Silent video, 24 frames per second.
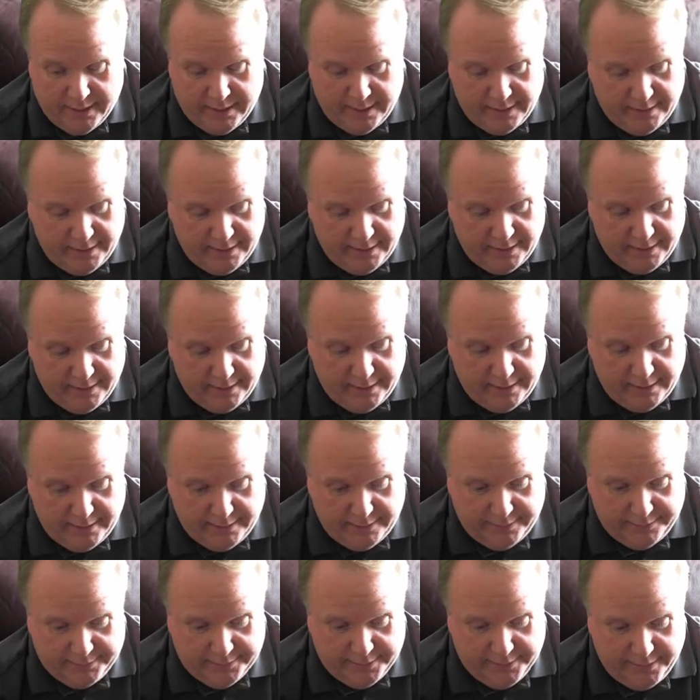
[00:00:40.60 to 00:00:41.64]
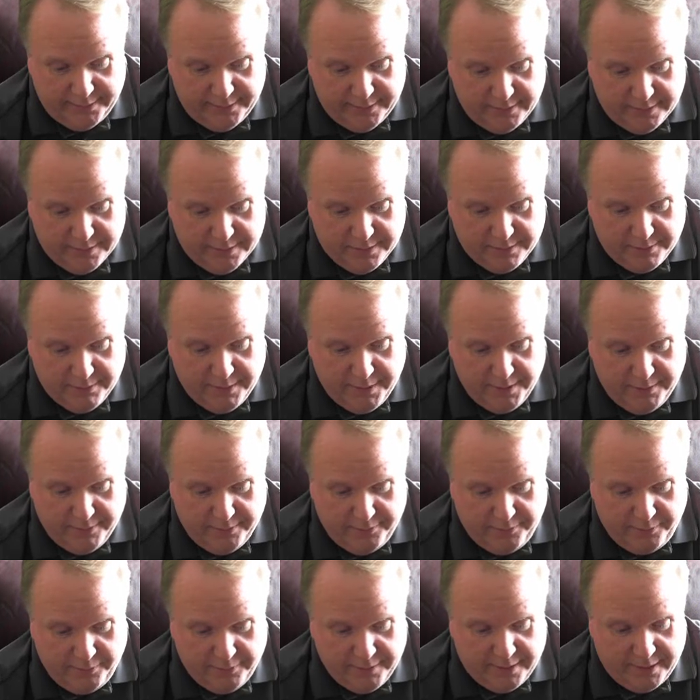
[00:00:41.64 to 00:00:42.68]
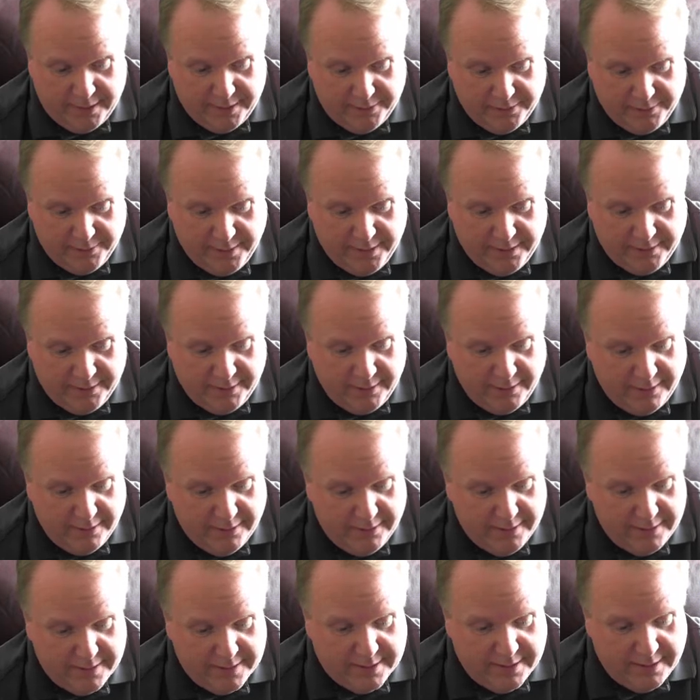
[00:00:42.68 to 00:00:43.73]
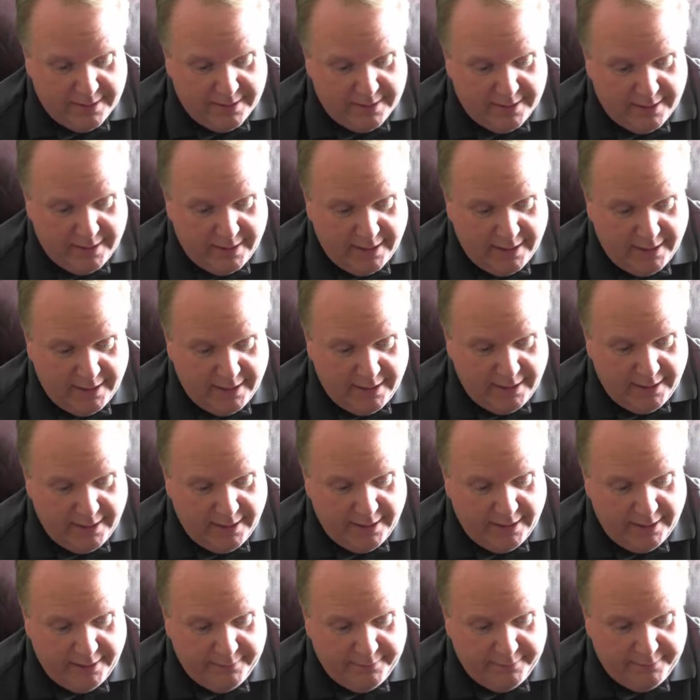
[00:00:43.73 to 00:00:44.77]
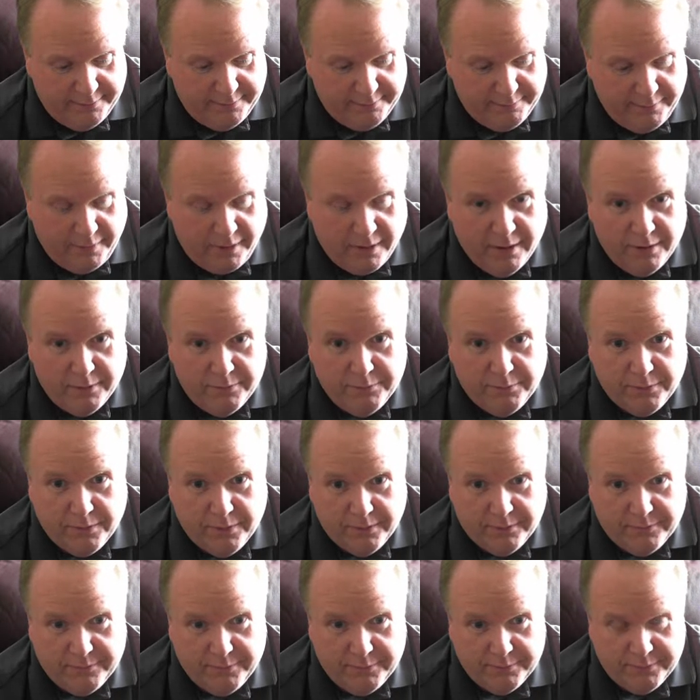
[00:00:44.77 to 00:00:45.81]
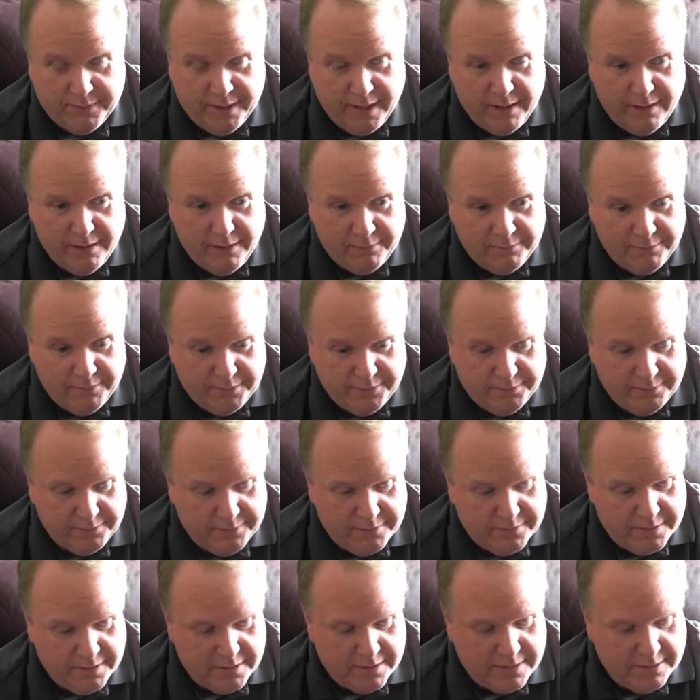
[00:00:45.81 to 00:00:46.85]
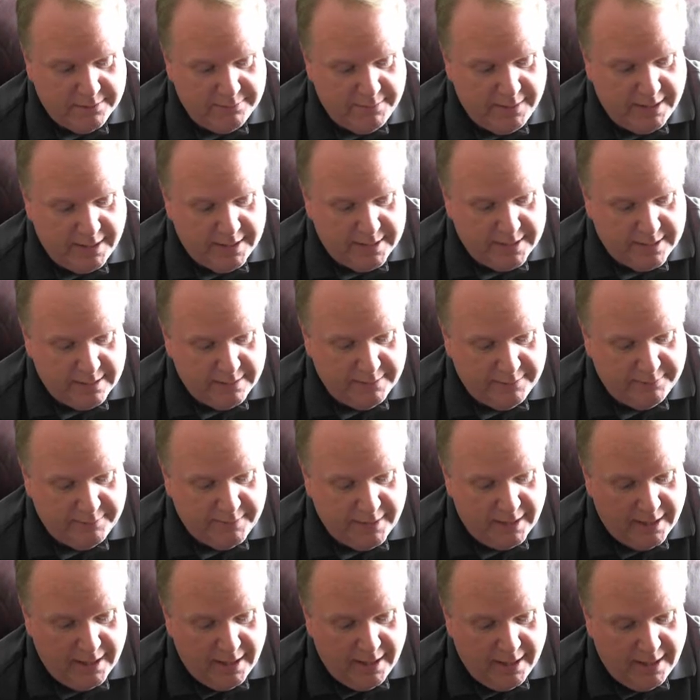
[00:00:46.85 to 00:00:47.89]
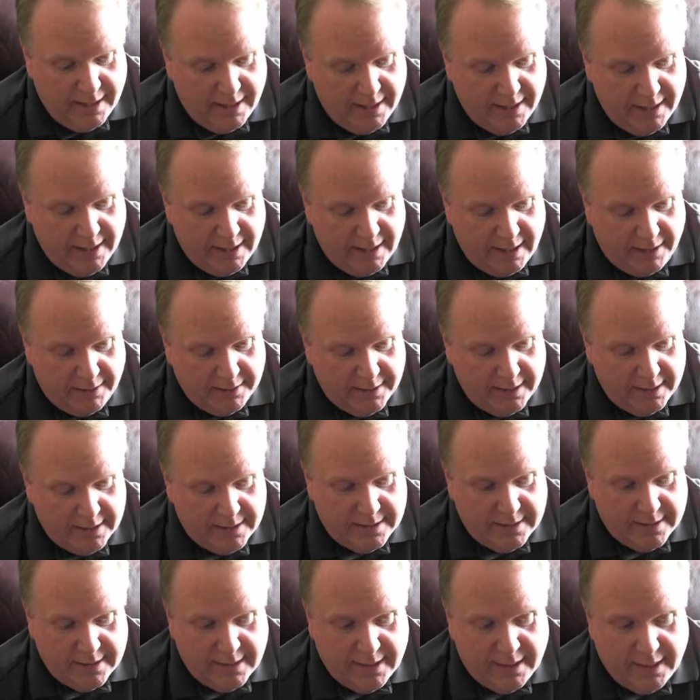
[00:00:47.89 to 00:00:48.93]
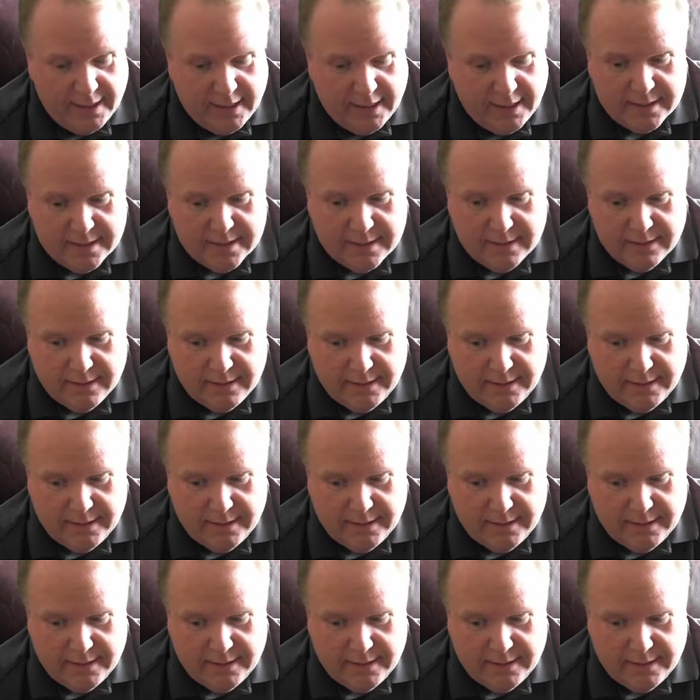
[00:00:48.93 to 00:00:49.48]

oh goodness, 3 cards and a artwork from Garrett, which was just amazing. And I'll get to that.